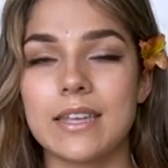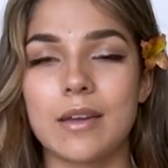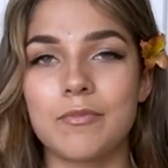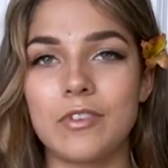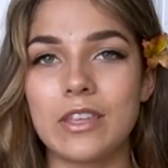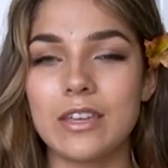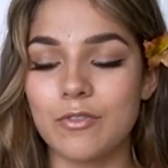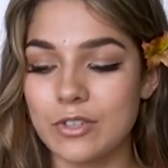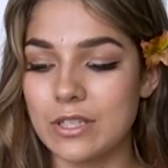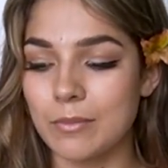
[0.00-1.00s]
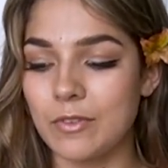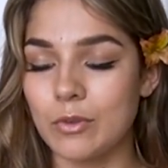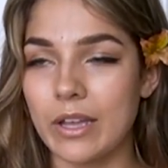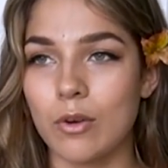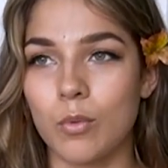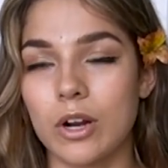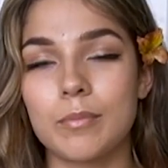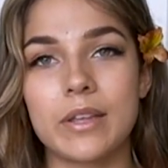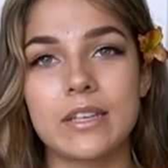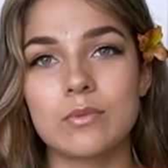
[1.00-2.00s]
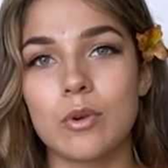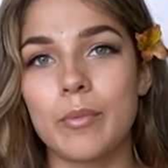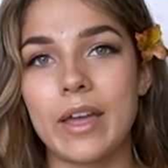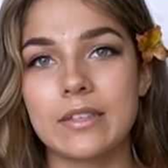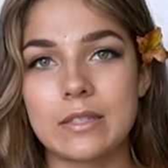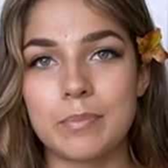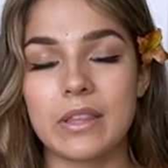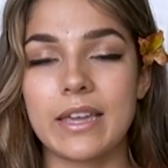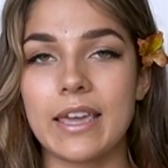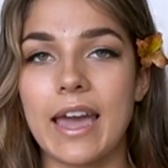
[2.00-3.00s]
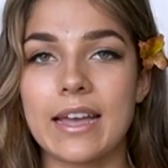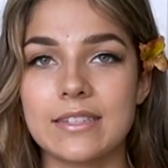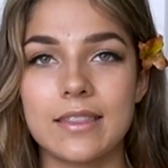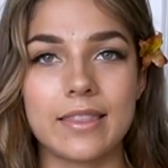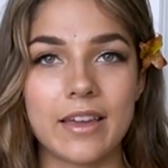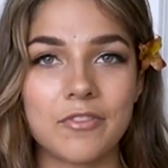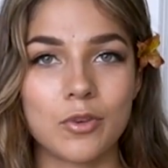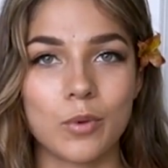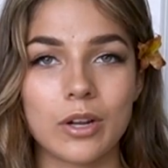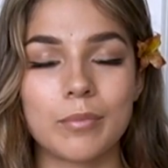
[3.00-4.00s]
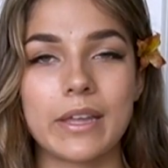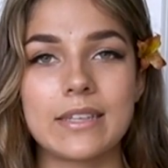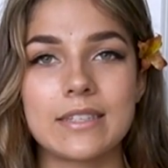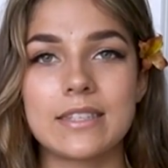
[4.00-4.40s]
Like, I'm feeling for some of you like a workplace romance, but like it hasn't left the workplace.